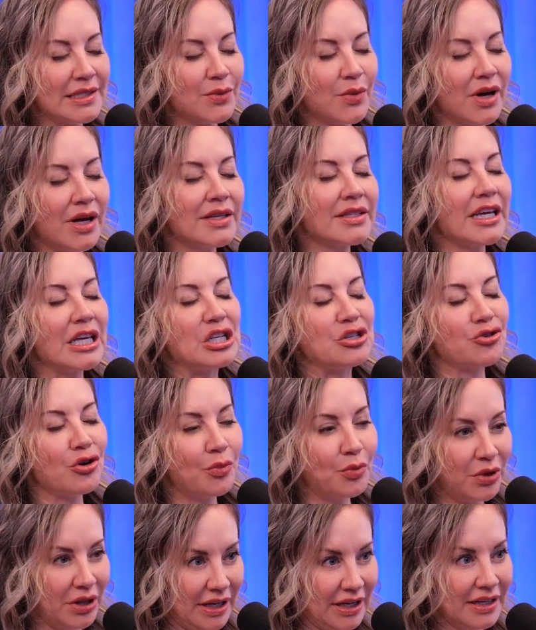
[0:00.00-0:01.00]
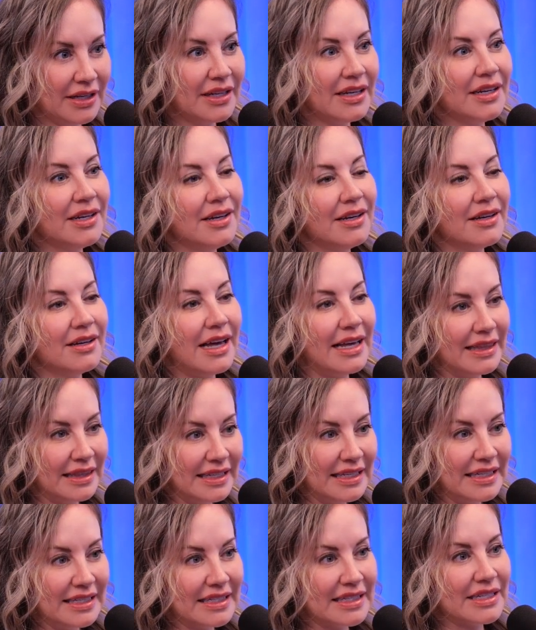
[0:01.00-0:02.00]
was and triple it at
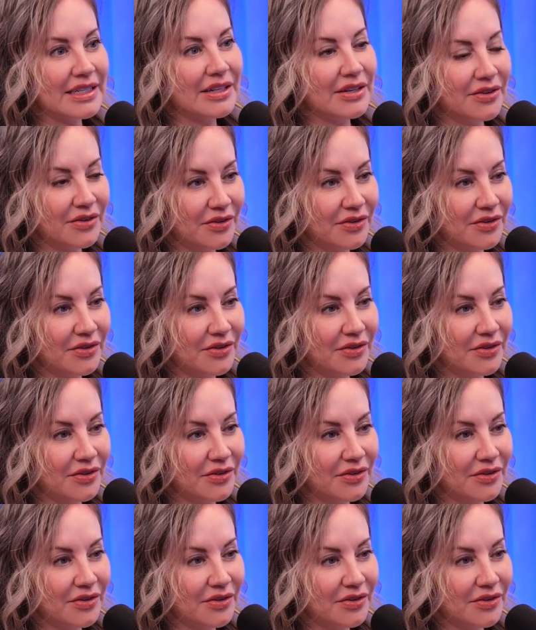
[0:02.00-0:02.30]
least